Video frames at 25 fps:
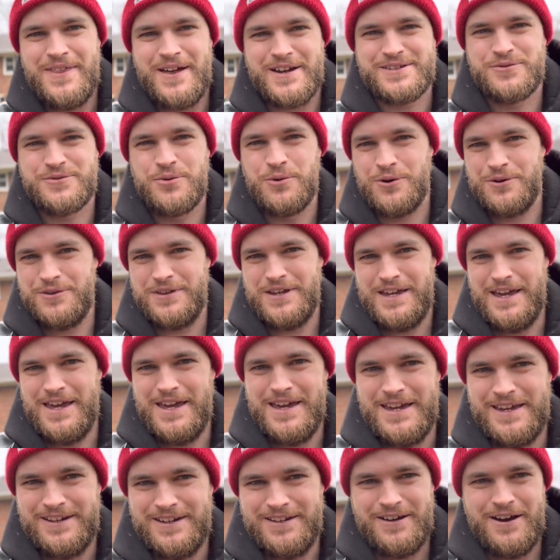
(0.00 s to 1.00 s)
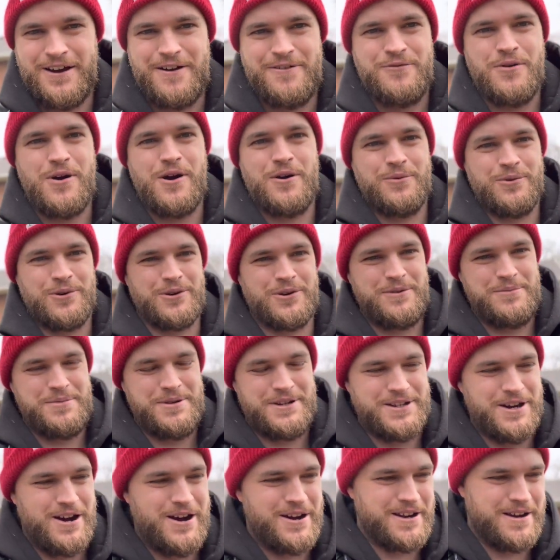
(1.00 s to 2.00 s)
toward the end of what we're going to be
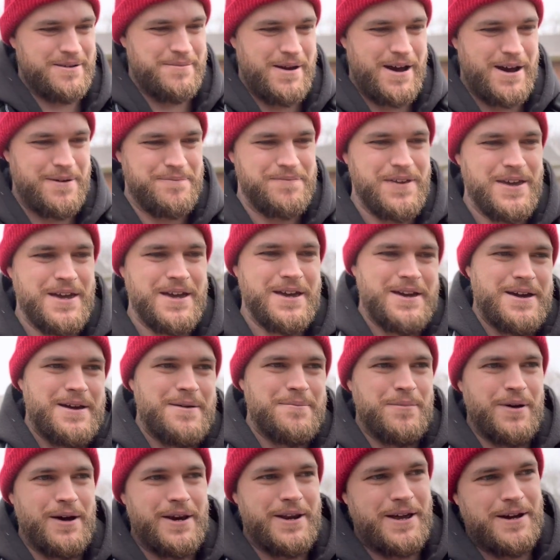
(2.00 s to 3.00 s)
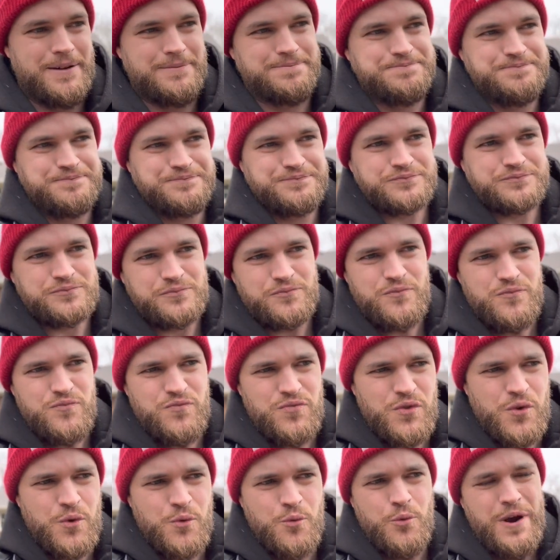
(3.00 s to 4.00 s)
talking about. But
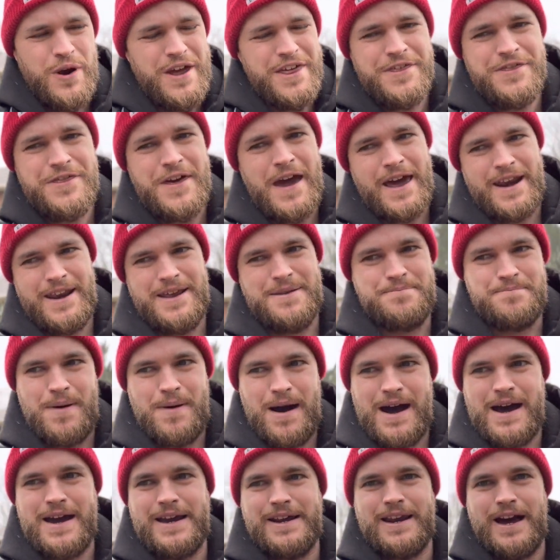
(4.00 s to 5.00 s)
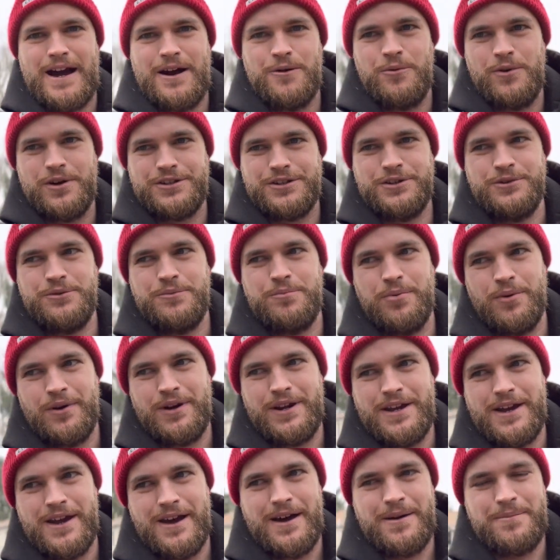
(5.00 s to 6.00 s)
with that in mind, I want to
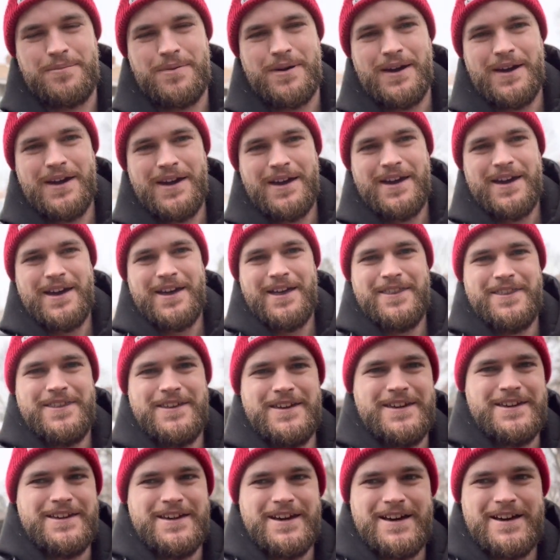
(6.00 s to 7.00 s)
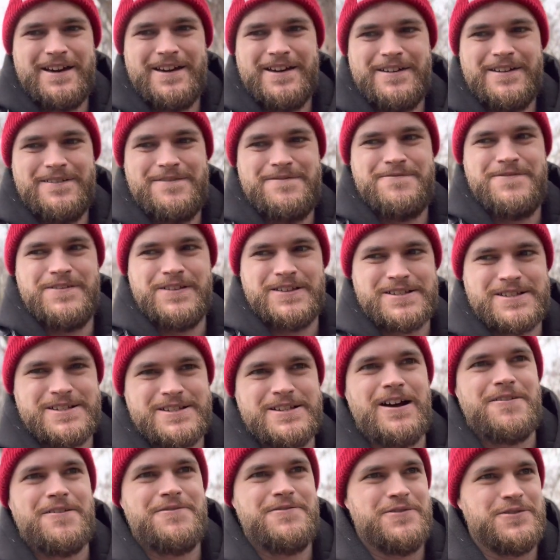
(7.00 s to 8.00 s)
bring up the
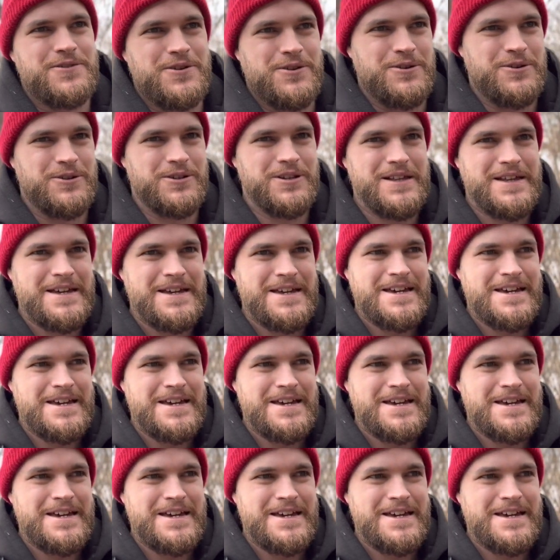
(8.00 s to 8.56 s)
philosophical